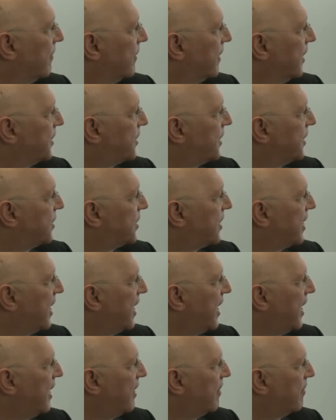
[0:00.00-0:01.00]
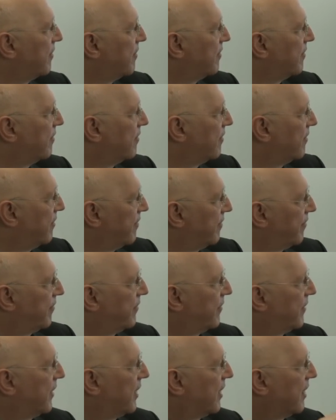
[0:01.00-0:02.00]
This is the
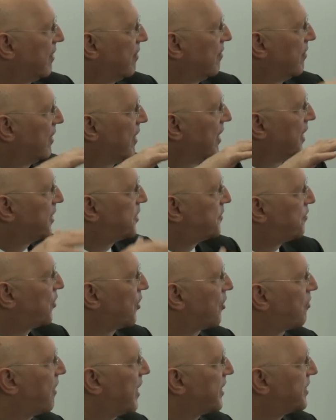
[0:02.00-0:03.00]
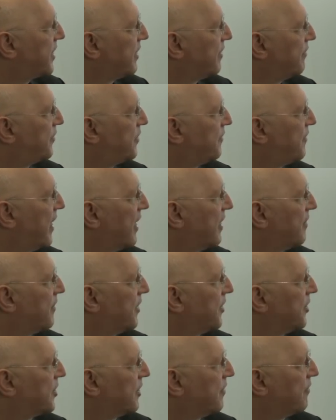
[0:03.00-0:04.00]
nice progressive
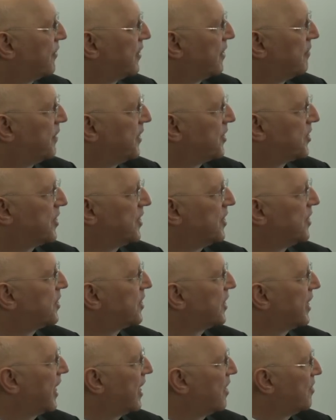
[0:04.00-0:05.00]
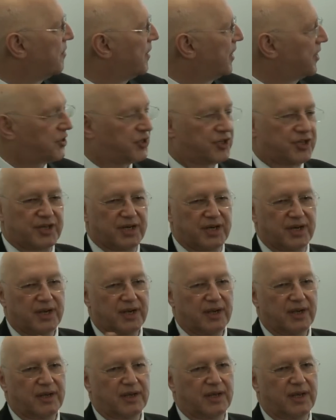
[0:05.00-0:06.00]
development of the business and how much
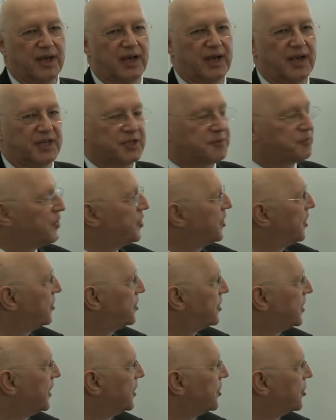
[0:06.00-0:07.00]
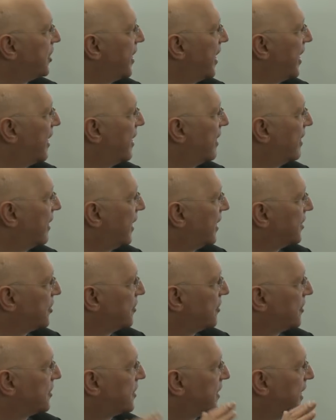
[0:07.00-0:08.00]
is produced each year. As you
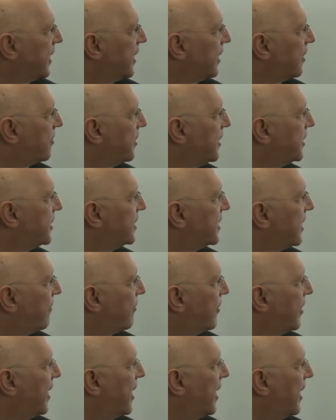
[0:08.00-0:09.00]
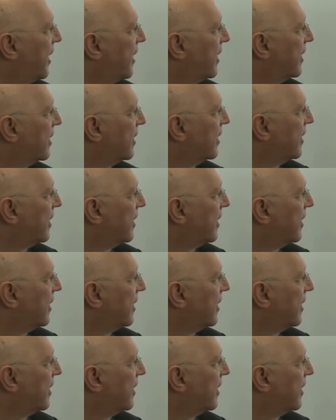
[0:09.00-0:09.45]
can see, it increases every year.